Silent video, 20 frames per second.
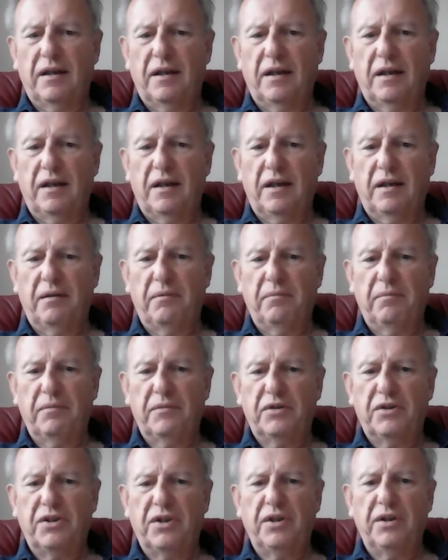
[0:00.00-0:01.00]

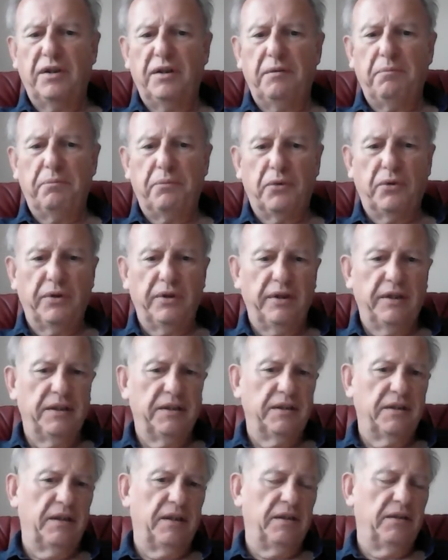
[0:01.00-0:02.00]
turning point,
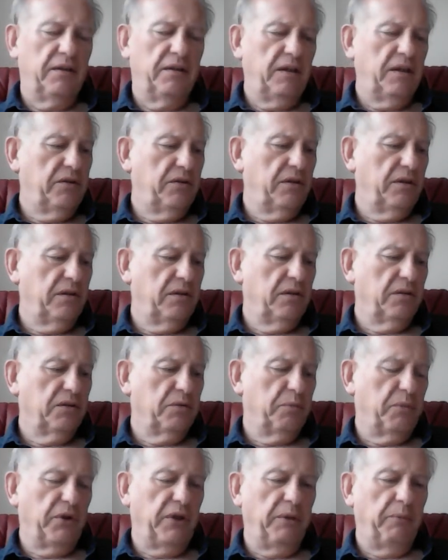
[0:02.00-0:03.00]
isn't it, in the history of God's
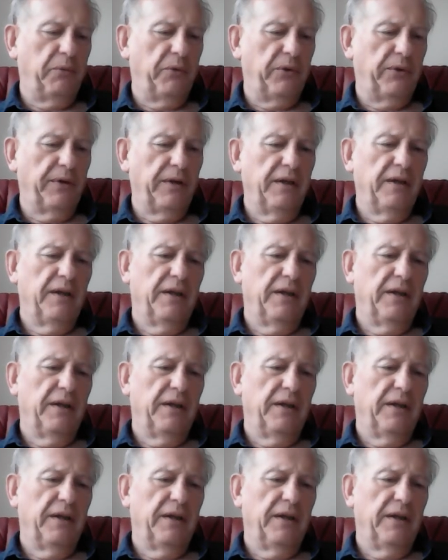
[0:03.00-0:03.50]
people.